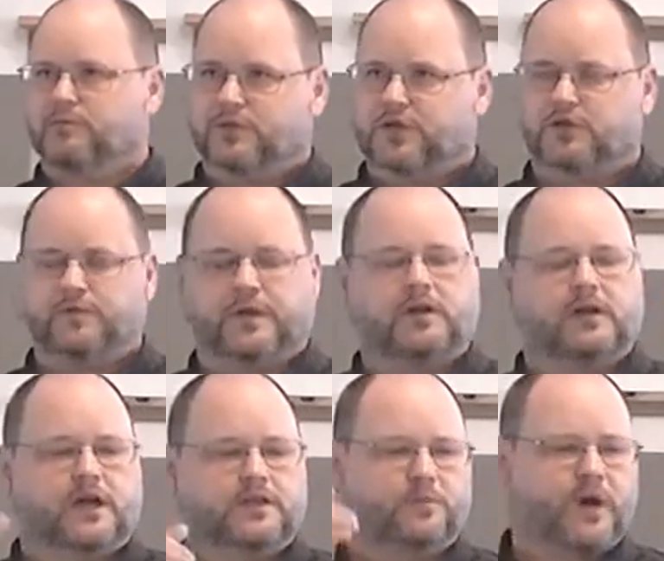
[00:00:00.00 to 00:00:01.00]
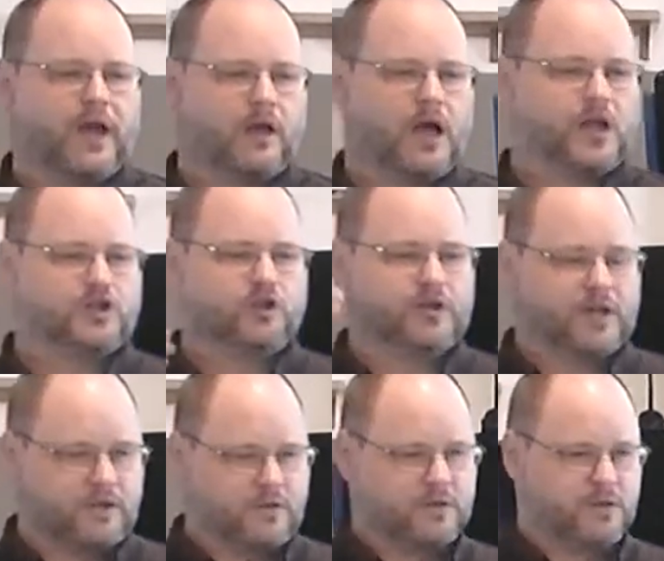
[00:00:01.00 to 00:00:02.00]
excuse me, not the biological, not the,